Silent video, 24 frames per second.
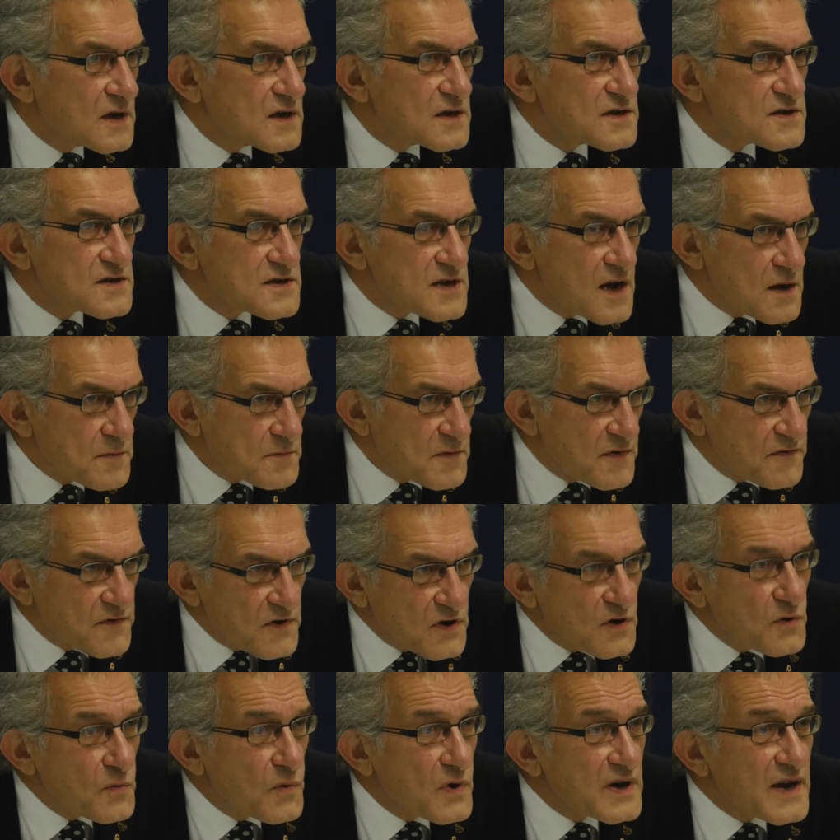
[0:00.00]
Some of
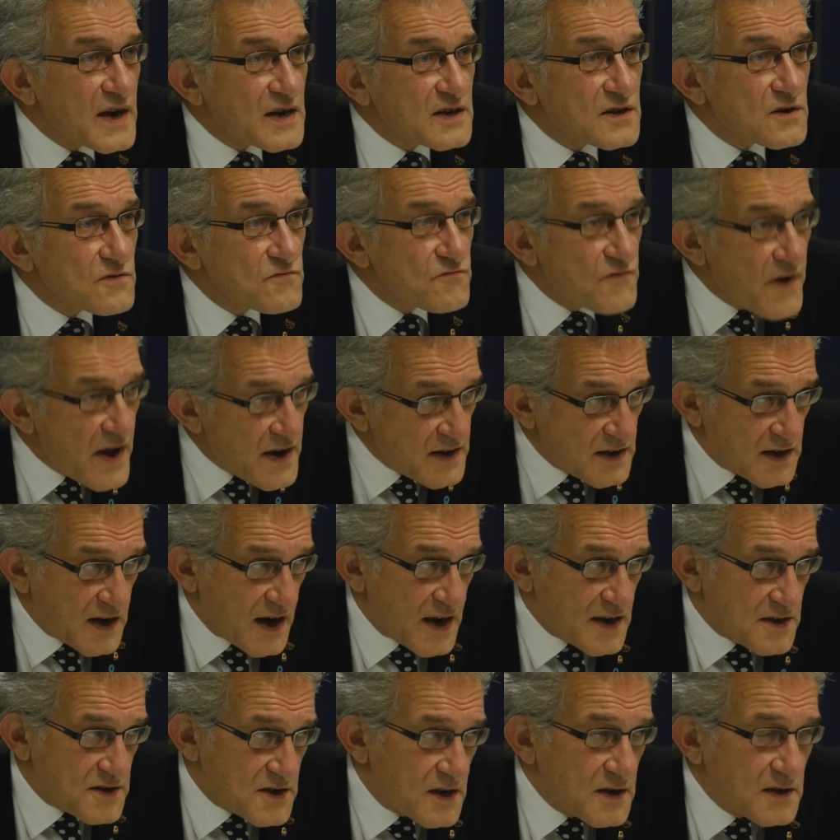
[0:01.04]
you will get a red
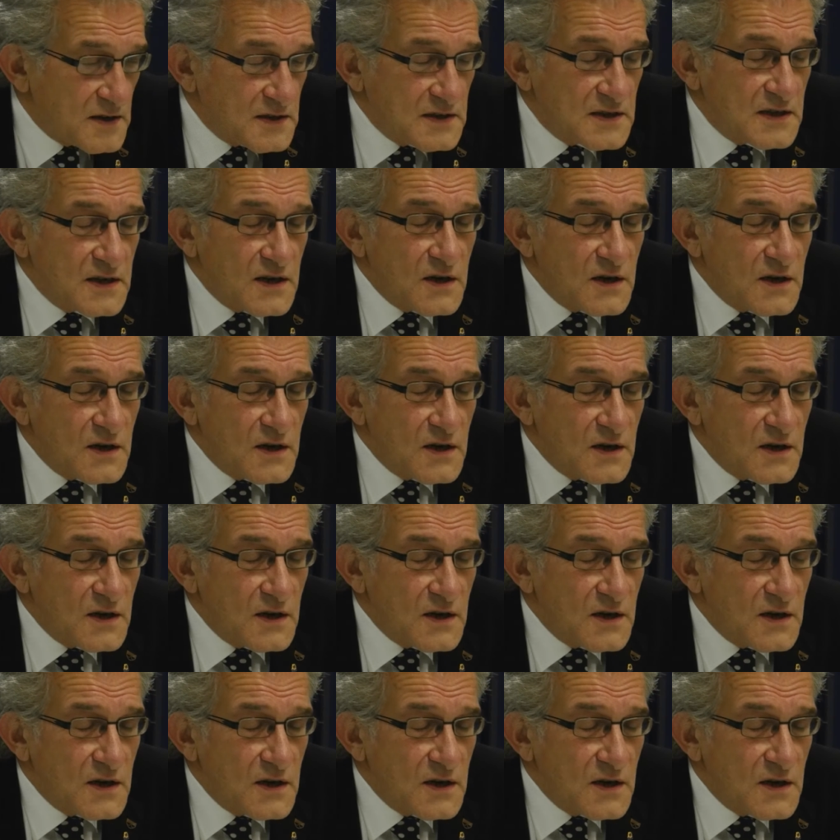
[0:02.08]
letter,